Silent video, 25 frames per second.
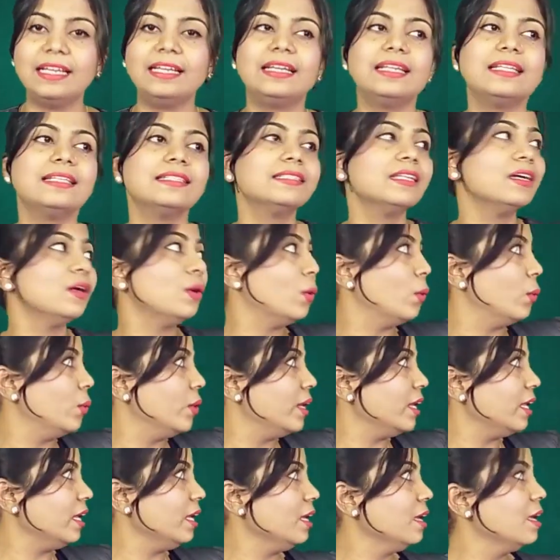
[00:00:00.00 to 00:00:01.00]
it is the
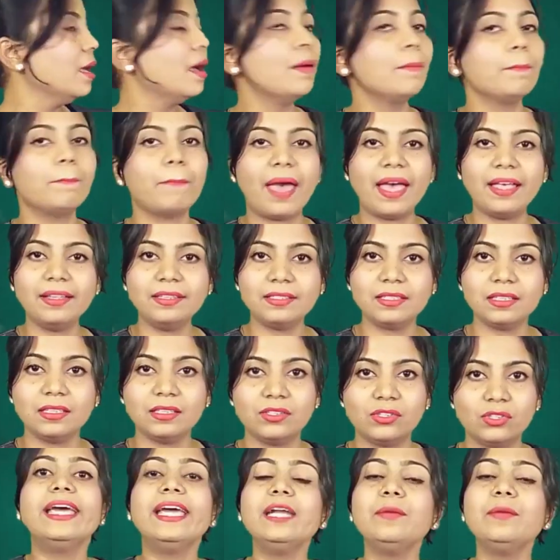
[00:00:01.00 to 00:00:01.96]
only passage,